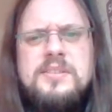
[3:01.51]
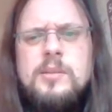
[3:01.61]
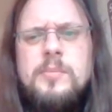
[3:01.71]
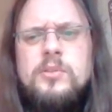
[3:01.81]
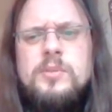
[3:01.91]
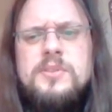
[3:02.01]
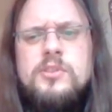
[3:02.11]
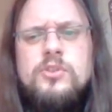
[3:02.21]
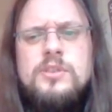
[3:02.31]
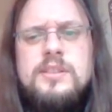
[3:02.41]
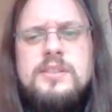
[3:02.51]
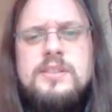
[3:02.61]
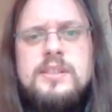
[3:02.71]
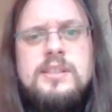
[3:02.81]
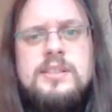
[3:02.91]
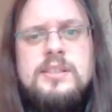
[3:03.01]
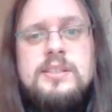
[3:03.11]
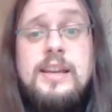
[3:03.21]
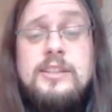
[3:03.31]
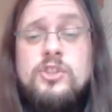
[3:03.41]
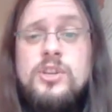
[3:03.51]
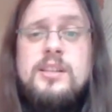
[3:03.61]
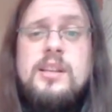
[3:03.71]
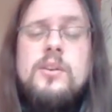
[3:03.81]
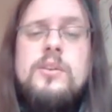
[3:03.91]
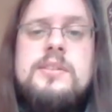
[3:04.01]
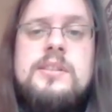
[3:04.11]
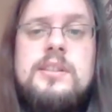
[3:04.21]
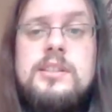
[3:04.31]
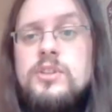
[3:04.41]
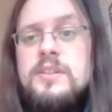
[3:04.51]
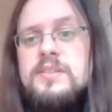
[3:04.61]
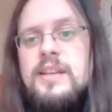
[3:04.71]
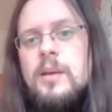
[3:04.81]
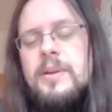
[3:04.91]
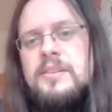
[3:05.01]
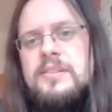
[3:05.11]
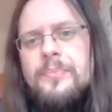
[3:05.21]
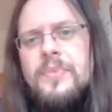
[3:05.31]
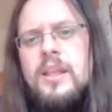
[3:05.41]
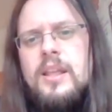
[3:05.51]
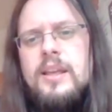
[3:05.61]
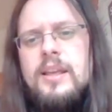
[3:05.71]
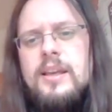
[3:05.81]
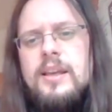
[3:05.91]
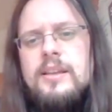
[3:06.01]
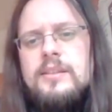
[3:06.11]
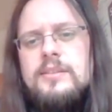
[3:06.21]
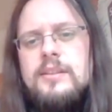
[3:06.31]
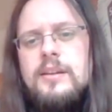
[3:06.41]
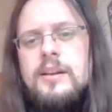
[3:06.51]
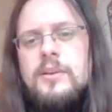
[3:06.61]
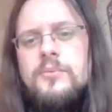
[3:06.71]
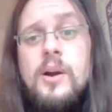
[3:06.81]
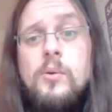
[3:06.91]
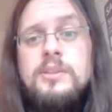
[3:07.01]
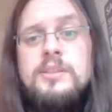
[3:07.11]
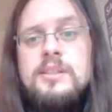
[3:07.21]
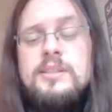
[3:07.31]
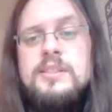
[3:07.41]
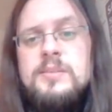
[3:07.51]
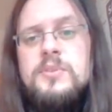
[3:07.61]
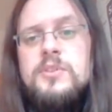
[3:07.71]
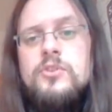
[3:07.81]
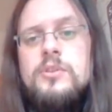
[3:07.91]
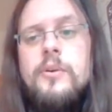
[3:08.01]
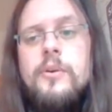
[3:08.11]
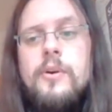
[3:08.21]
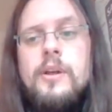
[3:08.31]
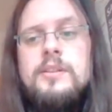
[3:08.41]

about the position is that I checked out the Lichess database and I found that this position occurred